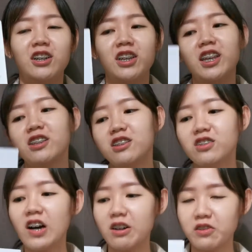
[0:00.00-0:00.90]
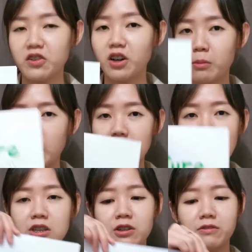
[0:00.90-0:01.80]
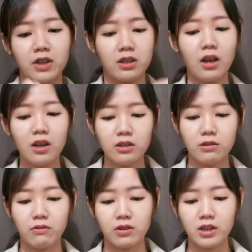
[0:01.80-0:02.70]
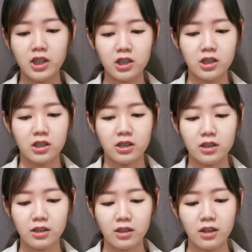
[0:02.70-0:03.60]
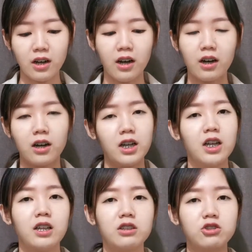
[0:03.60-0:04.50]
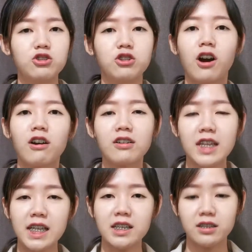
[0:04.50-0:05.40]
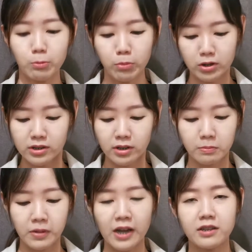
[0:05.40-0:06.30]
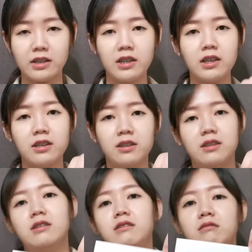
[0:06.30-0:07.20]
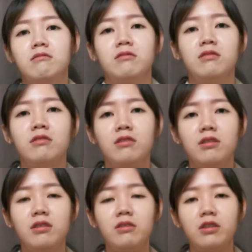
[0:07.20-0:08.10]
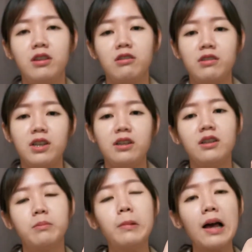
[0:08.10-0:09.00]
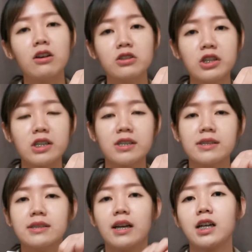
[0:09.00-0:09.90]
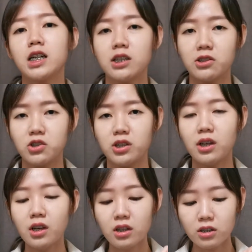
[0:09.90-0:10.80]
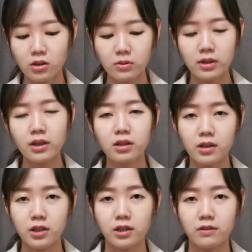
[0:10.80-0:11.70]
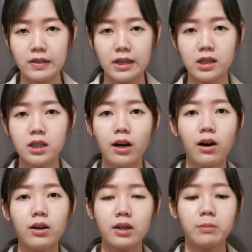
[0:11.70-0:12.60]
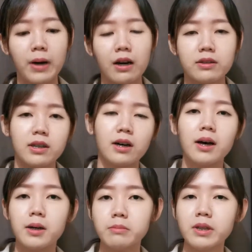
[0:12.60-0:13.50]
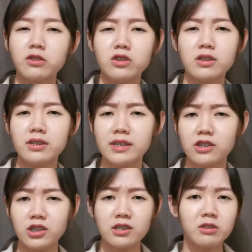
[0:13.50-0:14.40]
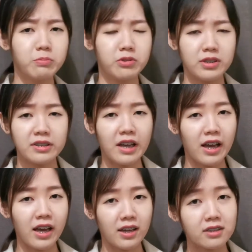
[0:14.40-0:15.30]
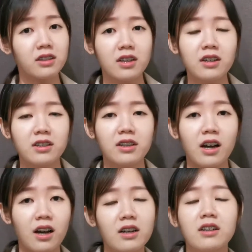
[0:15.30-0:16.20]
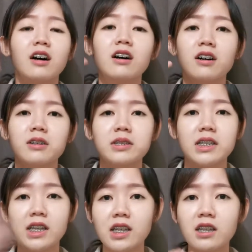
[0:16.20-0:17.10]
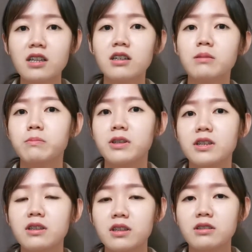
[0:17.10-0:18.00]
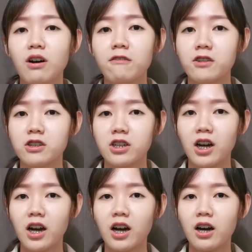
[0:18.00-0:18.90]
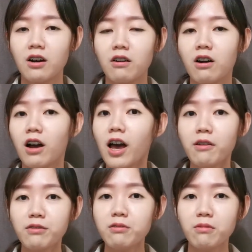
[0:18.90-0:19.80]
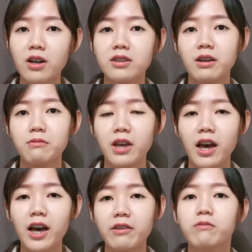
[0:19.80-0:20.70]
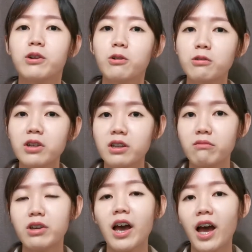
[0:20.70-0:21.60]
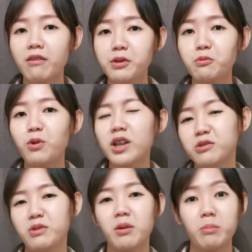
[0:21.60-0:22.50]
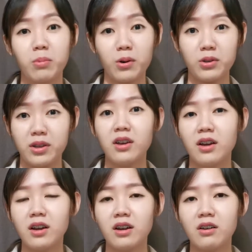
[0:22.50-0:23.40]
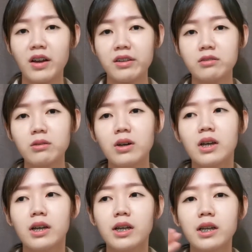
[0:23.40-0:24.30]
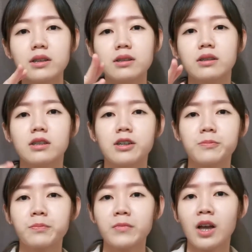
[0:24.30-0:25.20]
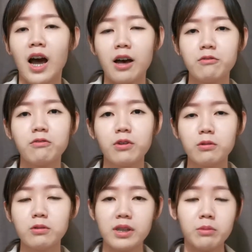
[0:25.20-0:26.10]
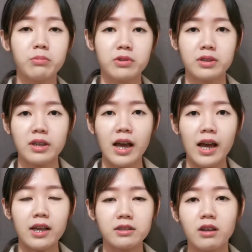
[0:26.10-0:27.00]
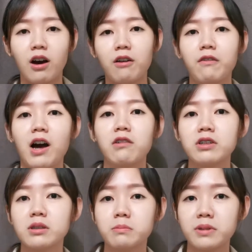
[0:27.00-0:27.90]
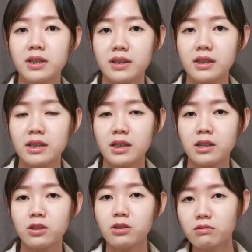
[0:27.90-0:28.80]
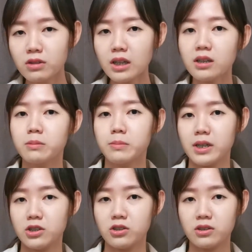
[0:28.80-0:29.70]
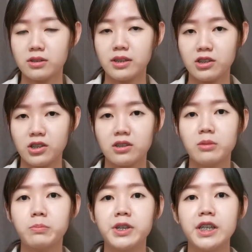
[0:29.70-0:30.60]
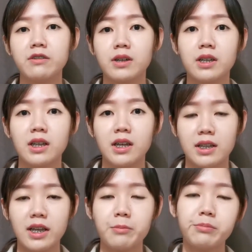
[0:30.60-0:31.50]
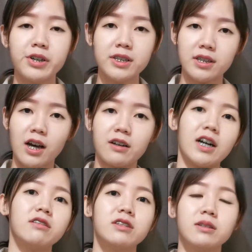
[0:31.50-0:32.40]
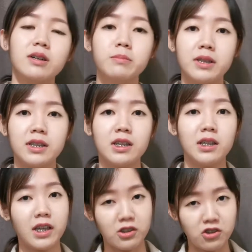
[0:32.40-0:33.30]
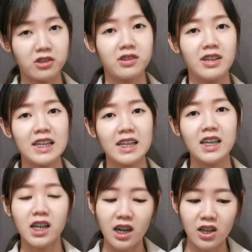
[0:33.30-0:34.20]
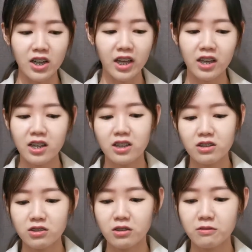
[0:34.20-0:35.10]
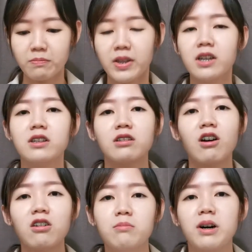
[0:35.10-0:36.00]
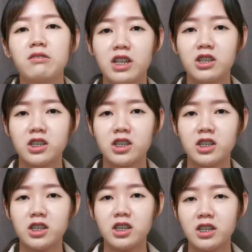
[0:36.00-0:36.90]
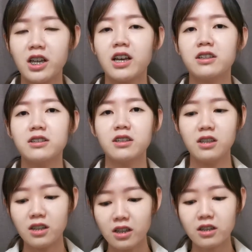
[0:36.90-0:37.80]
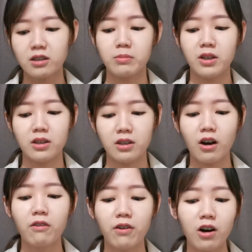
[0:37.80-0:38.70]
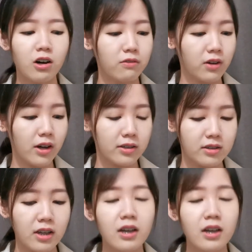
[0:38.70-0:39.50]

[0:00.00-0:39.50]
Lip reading: Okay, so I'll talk about nature first. So for nature, it is strongly supported by this theory, the biological psychology. So this theory talk about the maturational process, the innate abilities of the child or everyone that we have. We own it, we have it once we are born. Alright, so it is the unfolding process of our ability during the maturational period that brings out our ability naturally. Okay, so it is all about nature. Yes, the innate ability of all of us.